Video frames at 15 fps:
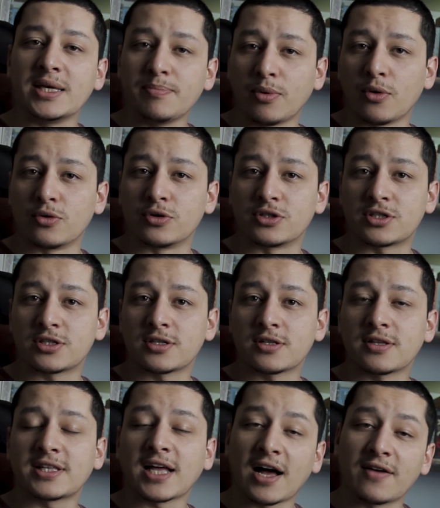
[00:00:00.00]
key
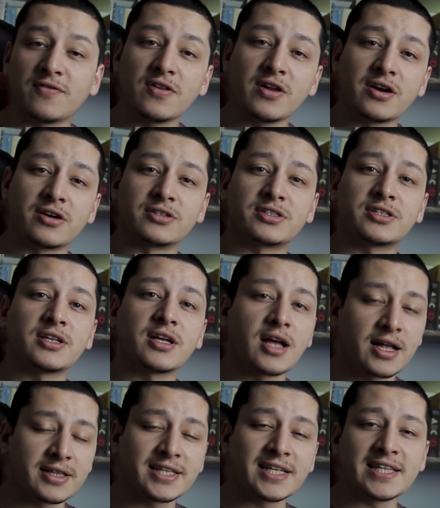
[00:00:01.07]
points that I have learned
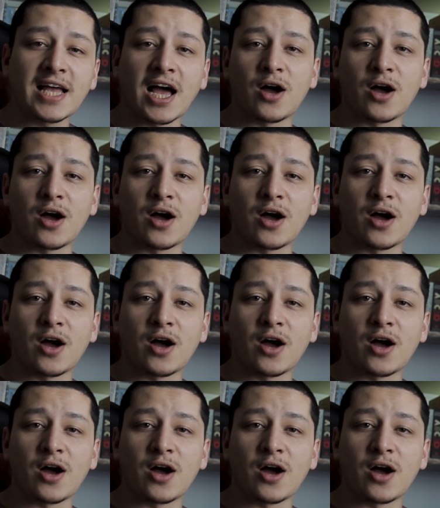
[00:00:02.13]
until